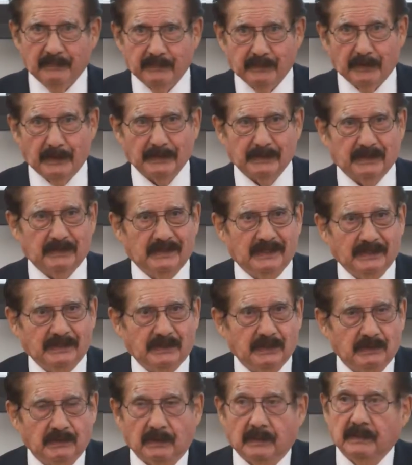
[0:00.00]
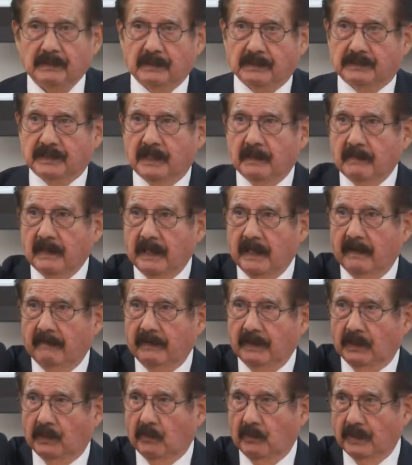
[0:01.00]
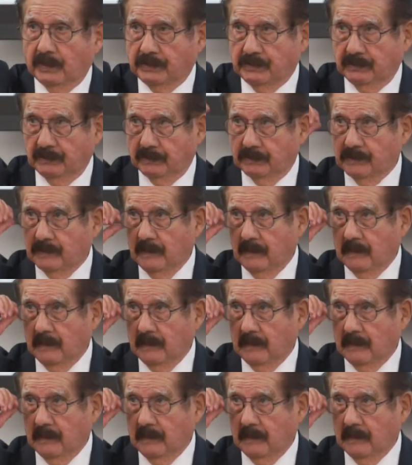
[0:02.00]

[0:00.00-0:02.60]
Go ahead, continue. Does anybody have any questions?